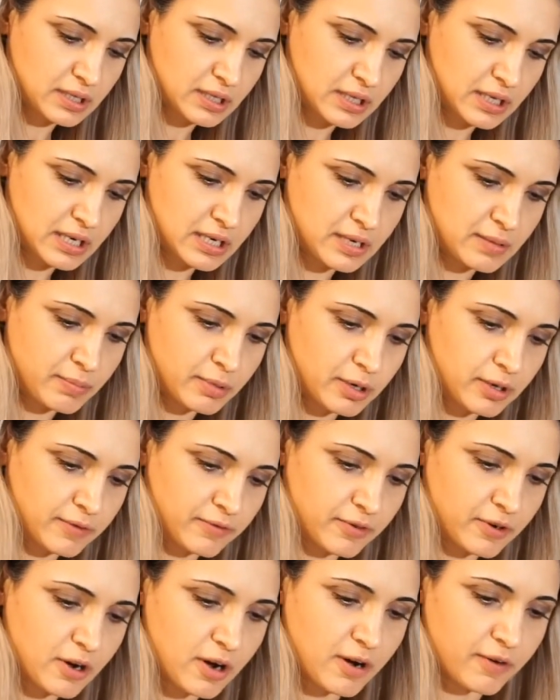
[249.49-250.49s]
tiny bit
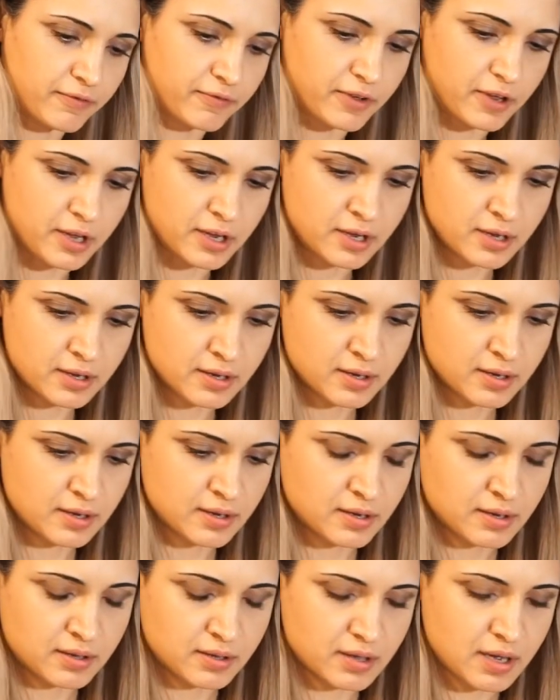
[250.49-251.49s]
of coffee.
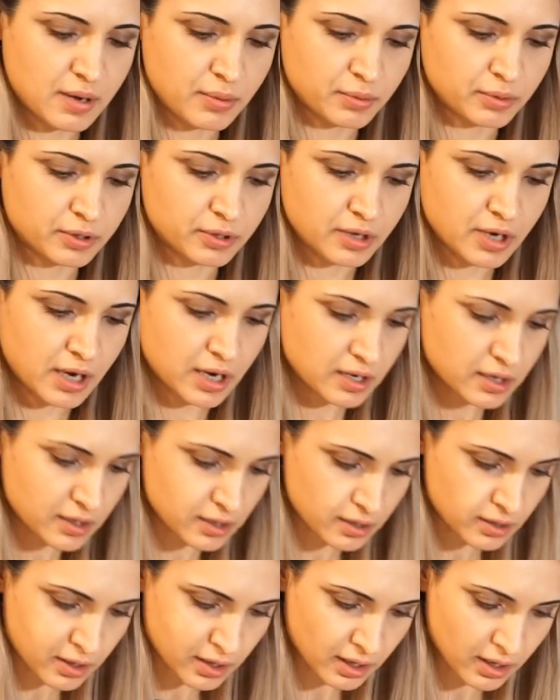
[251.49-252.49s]
That was
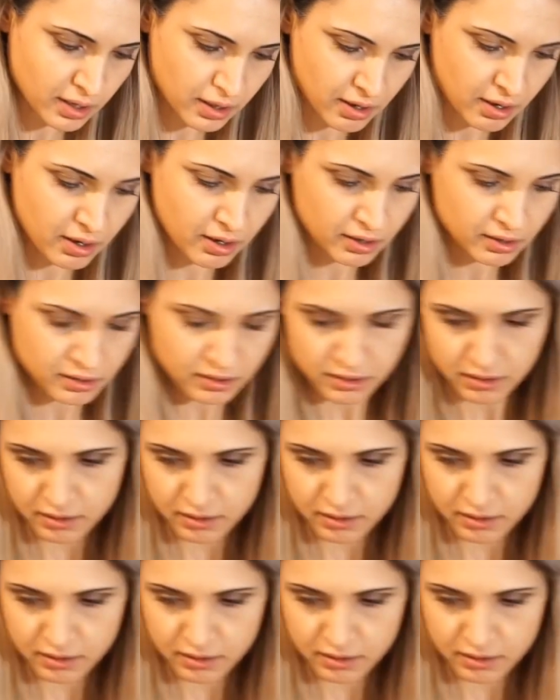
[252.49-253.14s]
tinier than I thought.